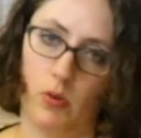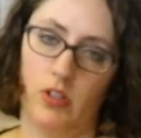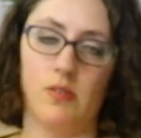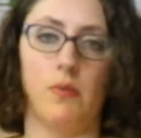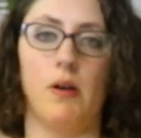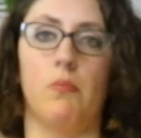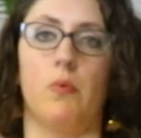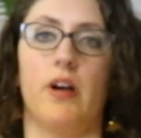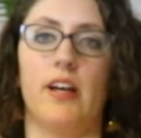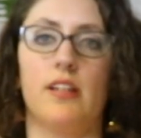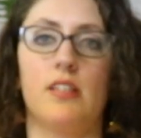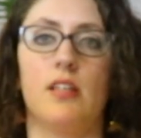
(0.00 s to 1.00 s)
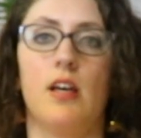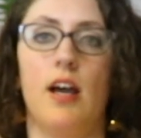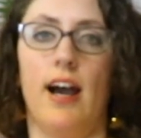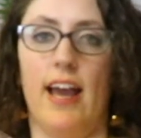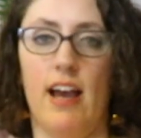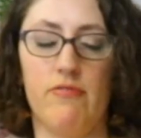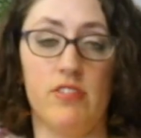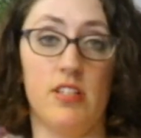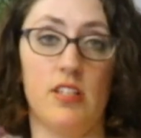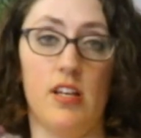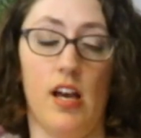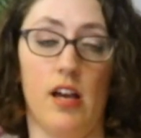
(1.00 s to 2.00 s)
Wonderweb worked. I haven't
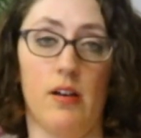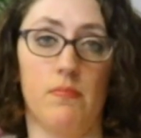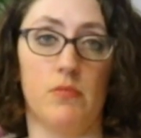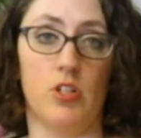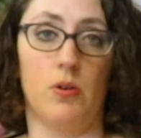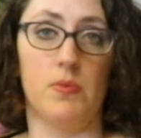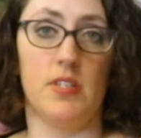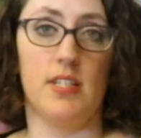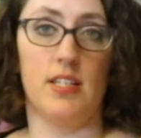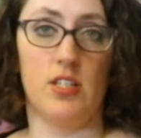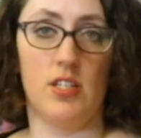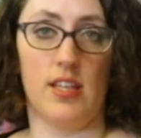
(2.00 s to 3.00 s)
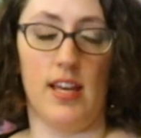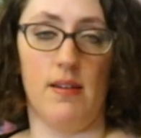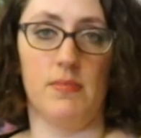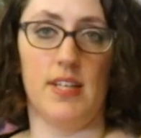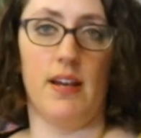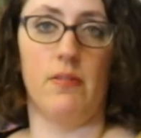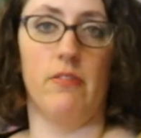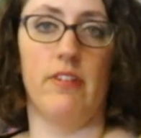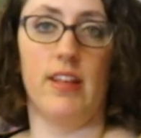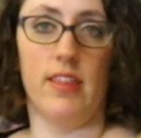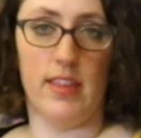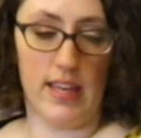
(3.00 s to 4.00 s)
top stitched the hem down or
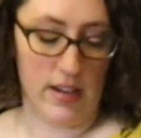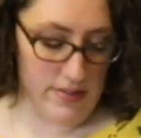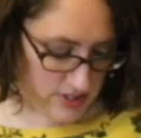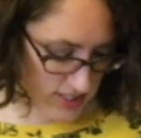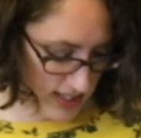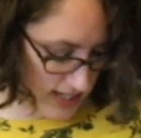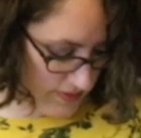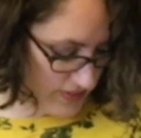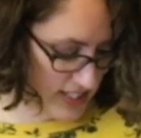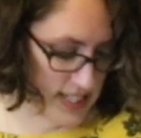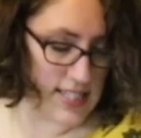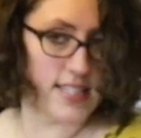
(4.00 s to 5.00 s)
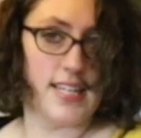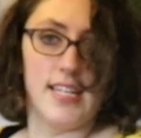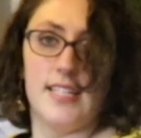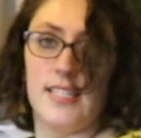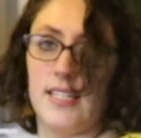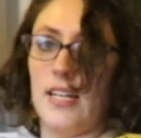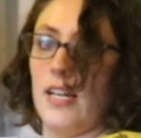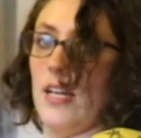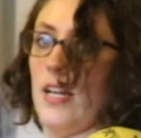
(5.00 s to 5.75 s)
anything, I've just left it as is,